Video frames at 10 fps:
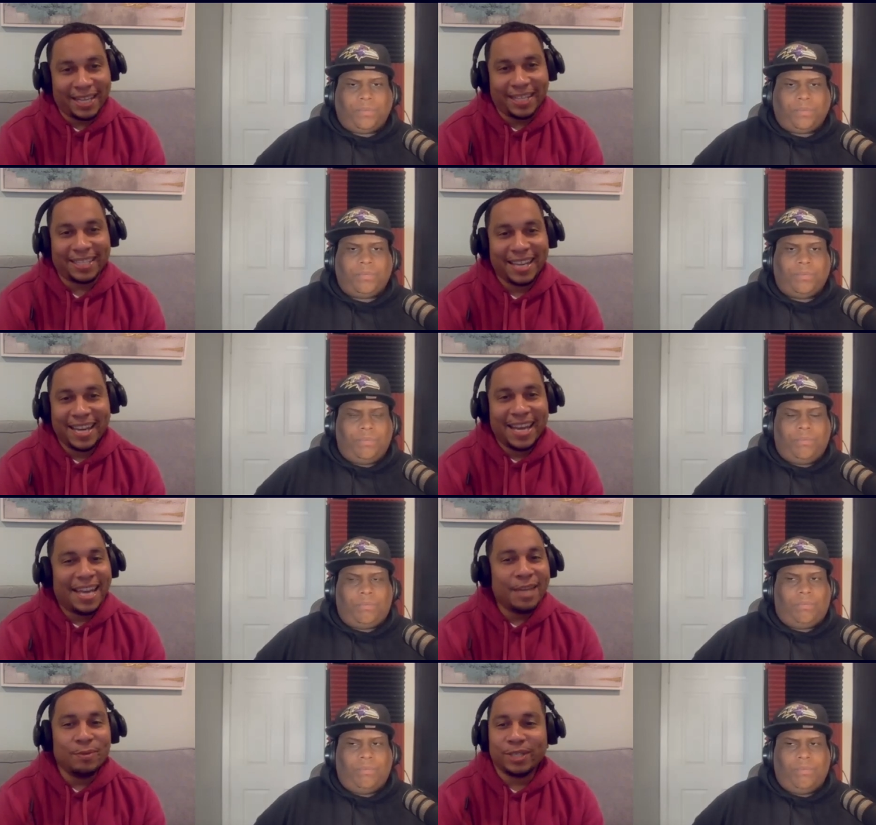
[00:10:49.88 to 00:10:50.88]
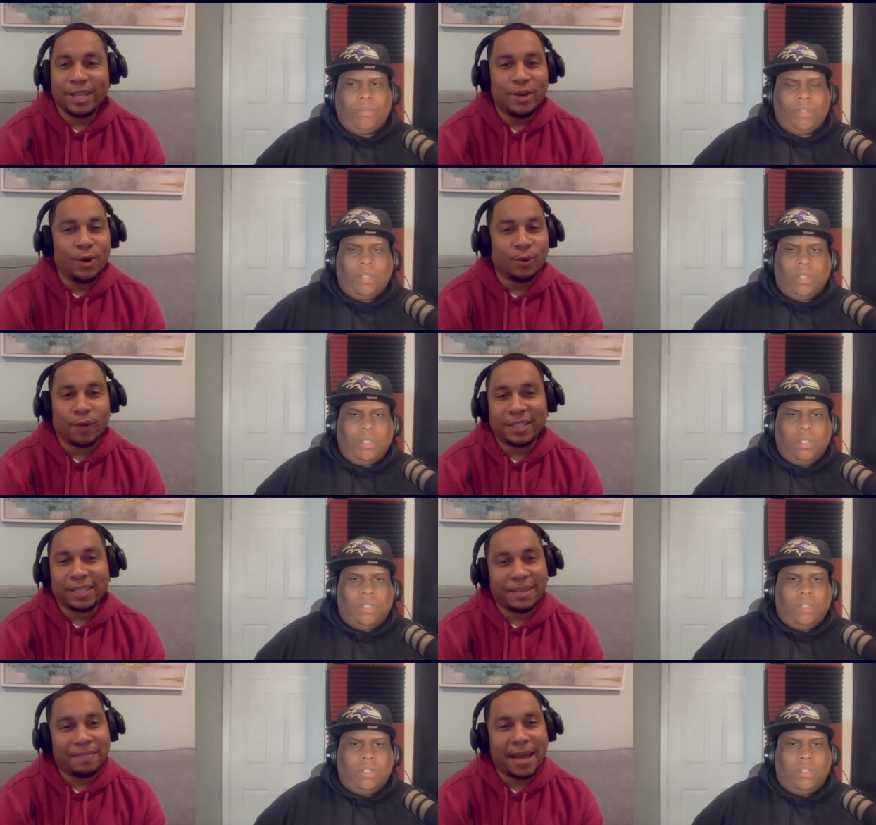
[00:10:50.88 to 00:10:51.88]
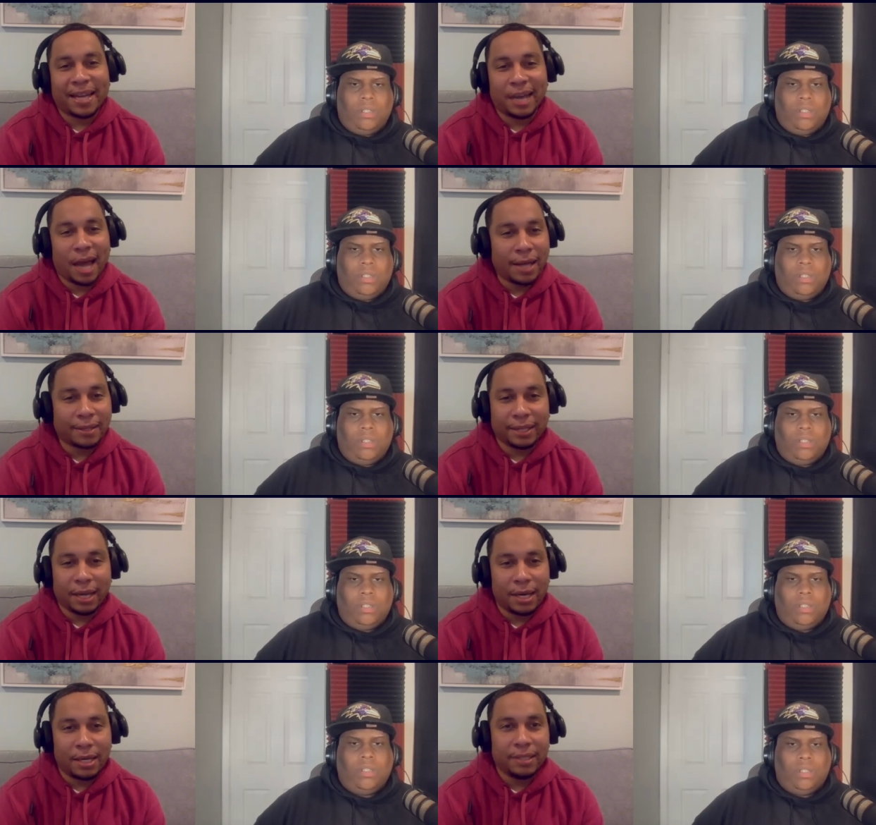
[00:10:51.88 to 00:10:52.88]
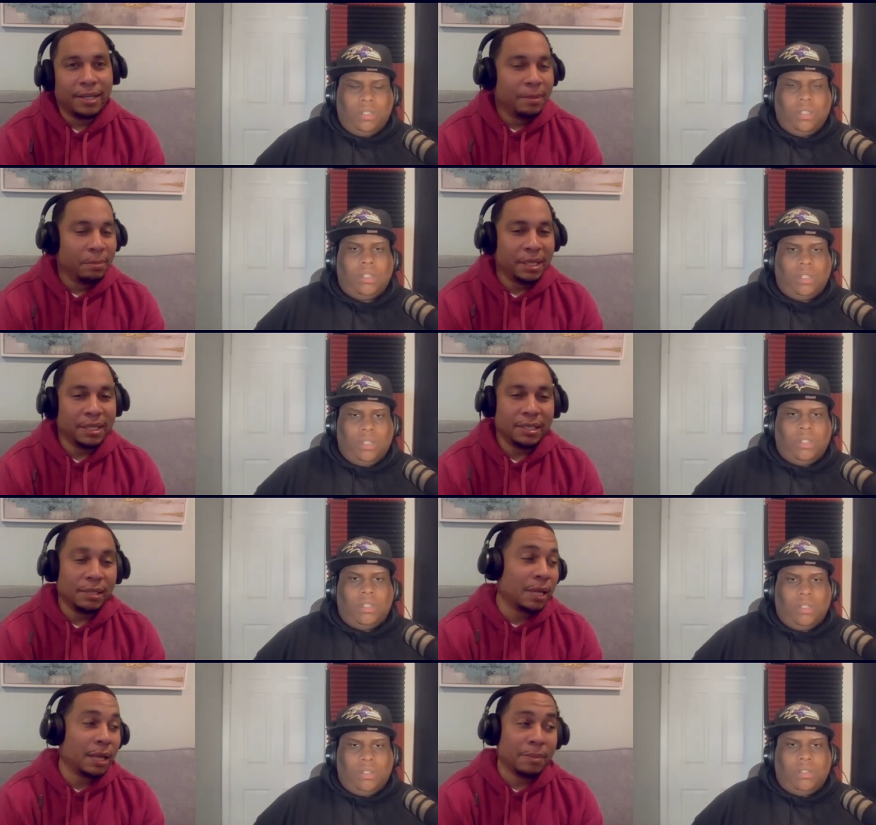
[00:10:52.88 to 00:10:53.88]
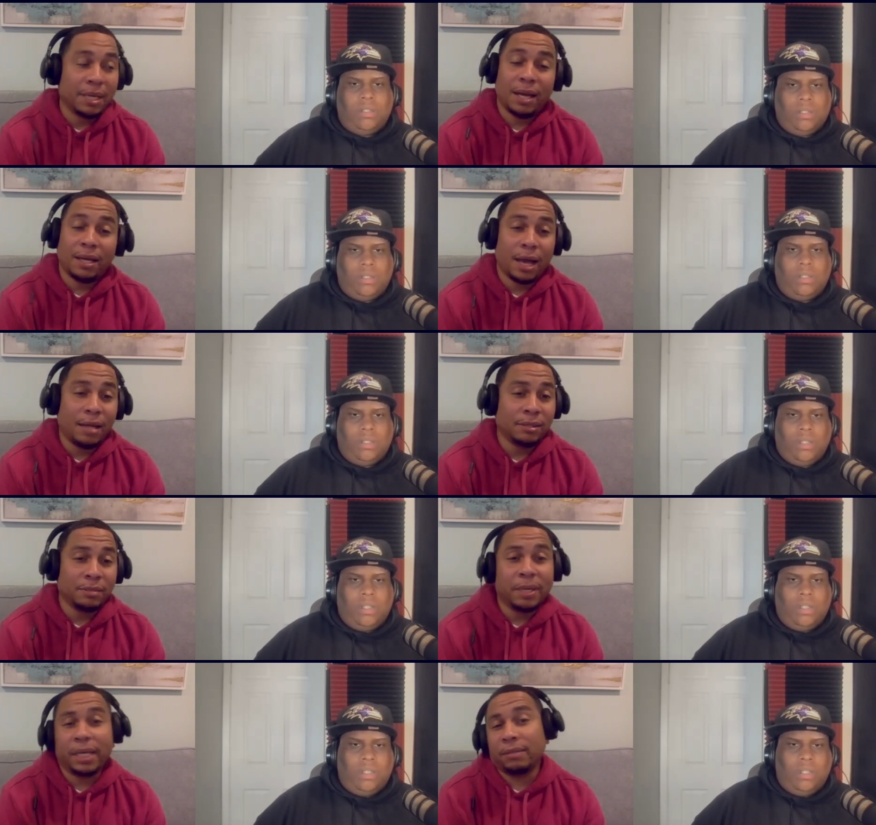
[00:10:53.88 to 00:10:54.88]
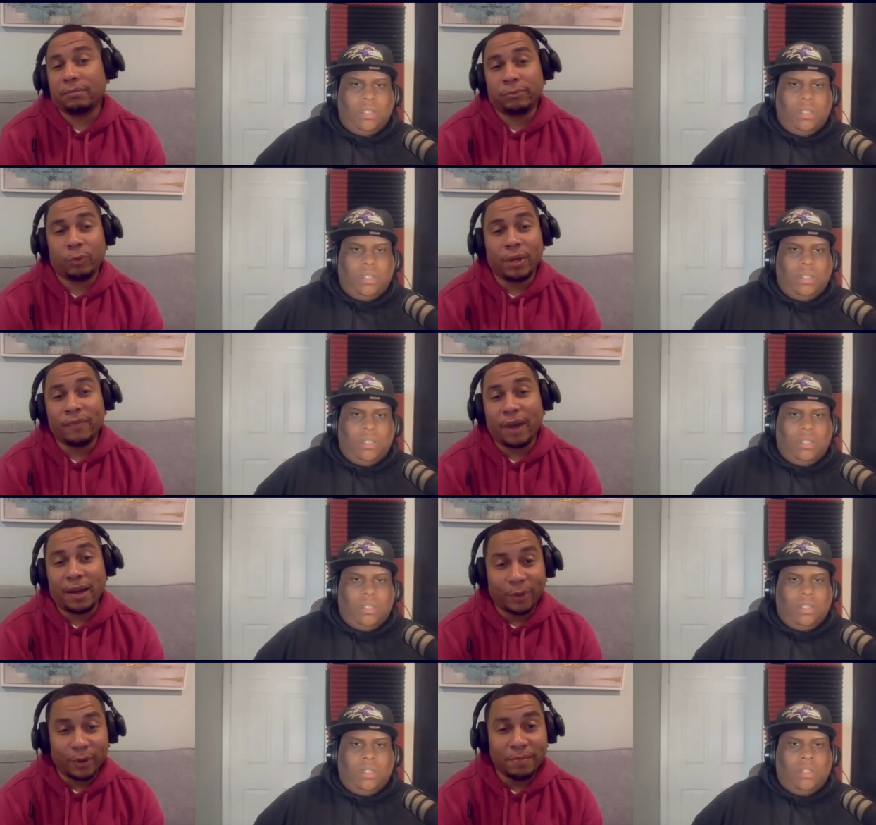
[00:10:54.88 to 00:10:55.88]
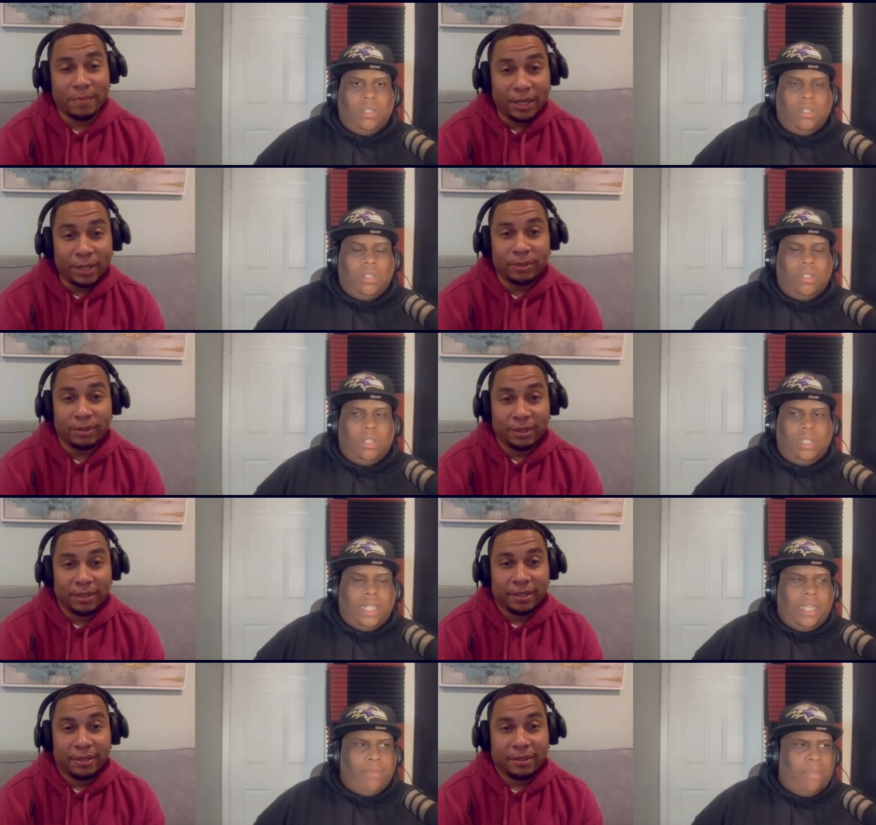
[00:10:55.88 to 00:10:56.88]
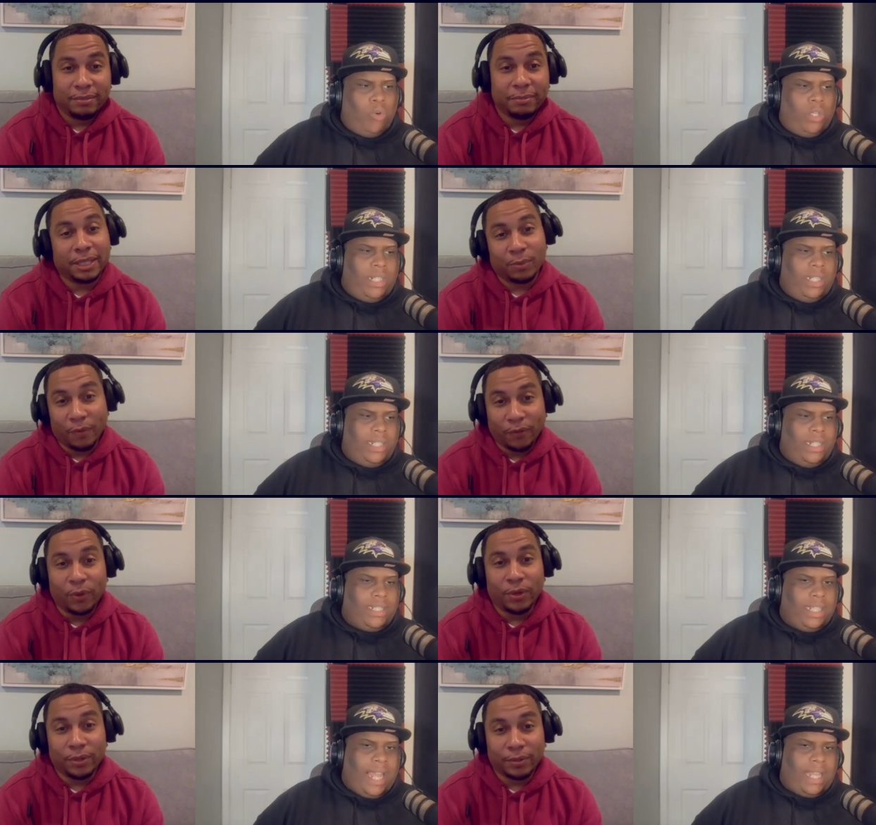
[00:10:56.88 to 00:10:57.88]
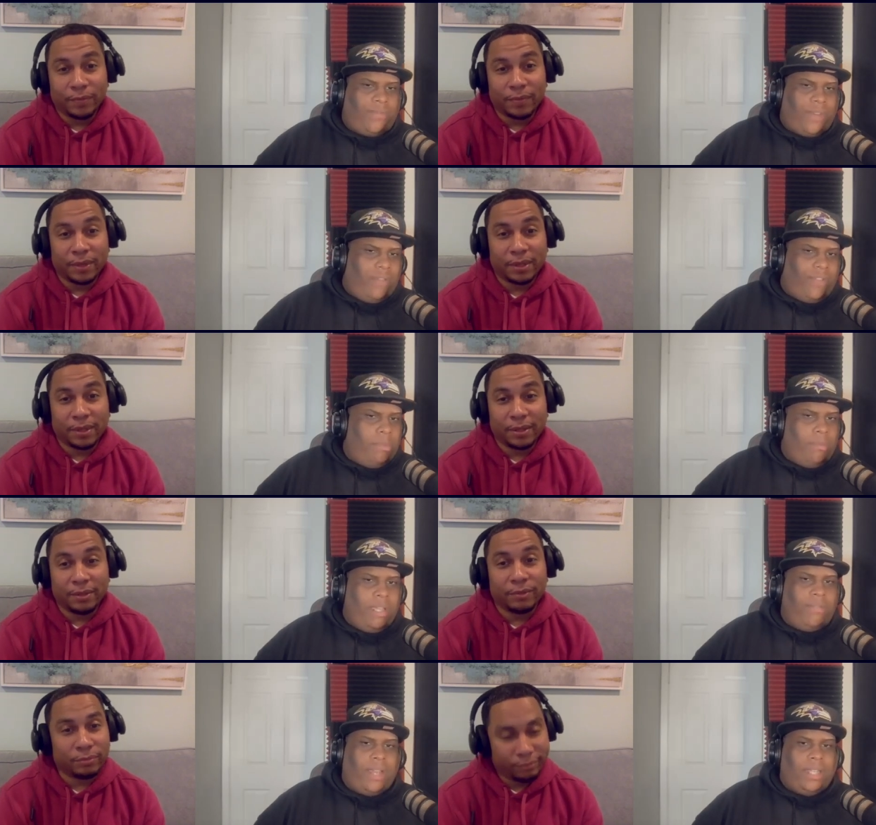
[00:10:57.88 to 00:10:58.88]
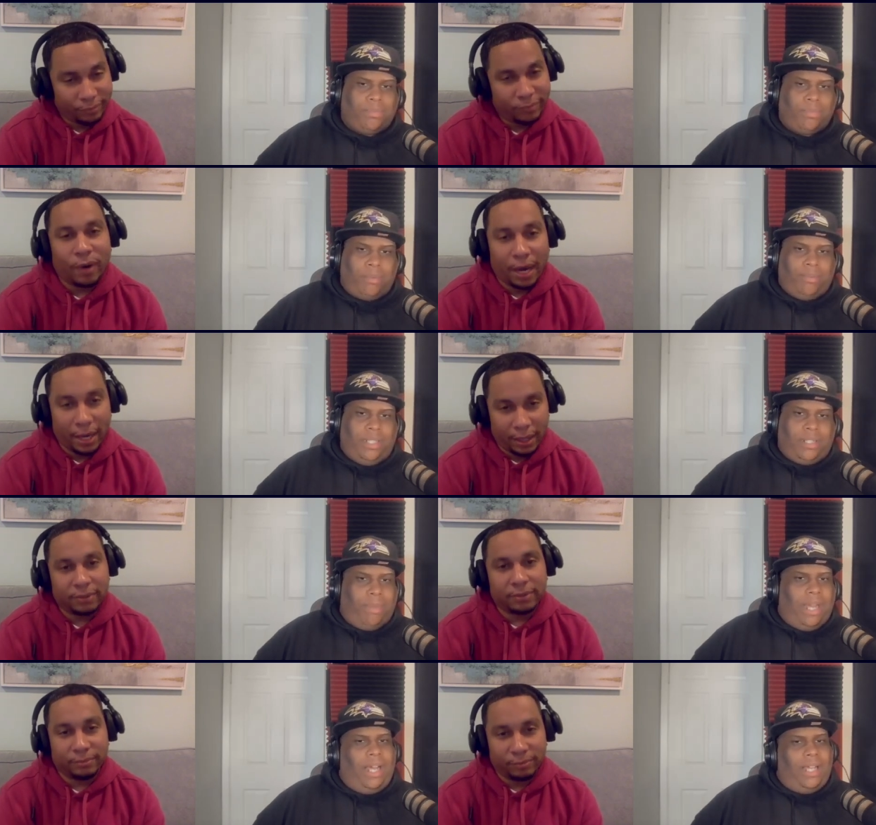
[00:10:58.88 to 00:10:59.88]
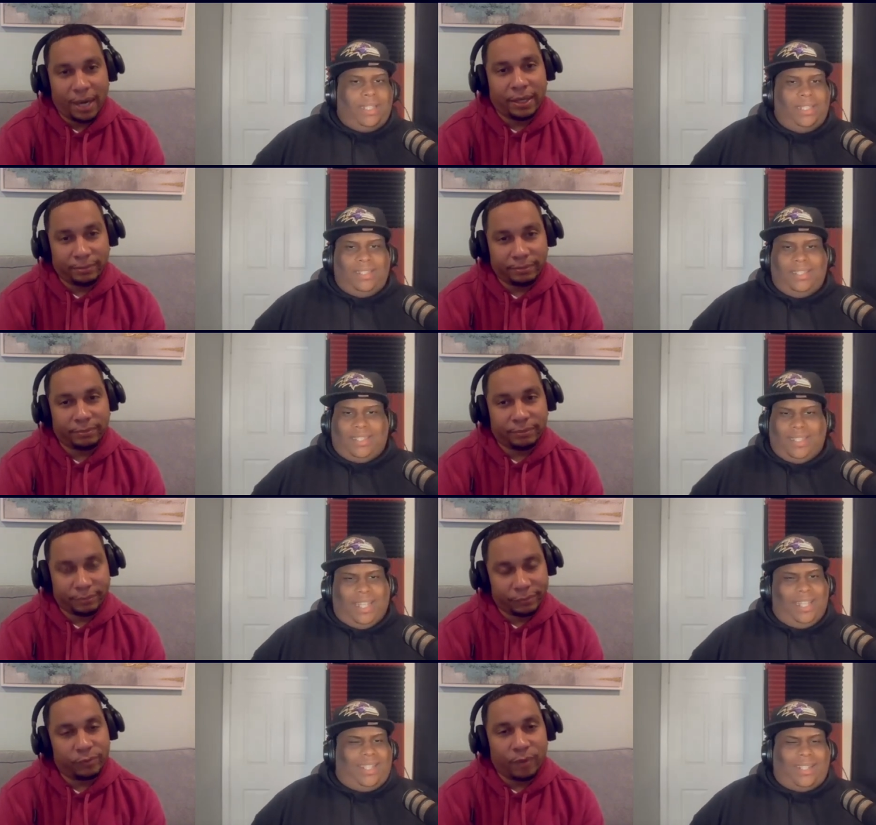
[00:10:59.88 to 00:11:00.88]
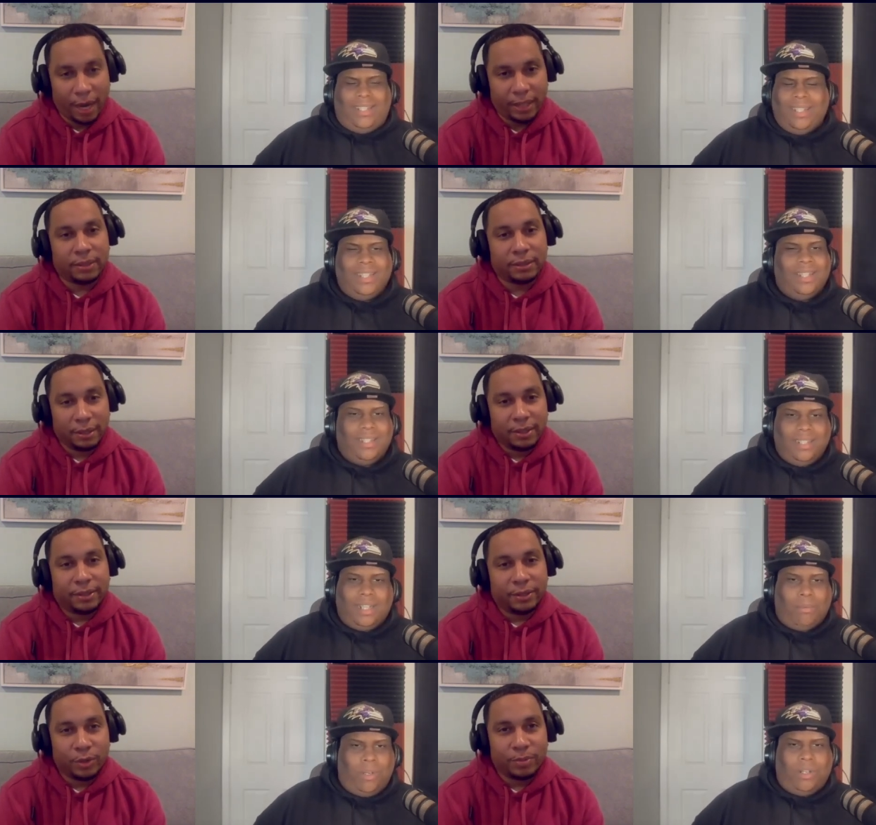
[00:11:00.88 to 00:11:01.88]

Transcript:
Speaker 1: is. He was in no rush to get back in the octagon because he was like, man, I, I just made 25, 30 mil. He made more than, than his last five MMA fights, Right. right. Right. You Come know on. what I'm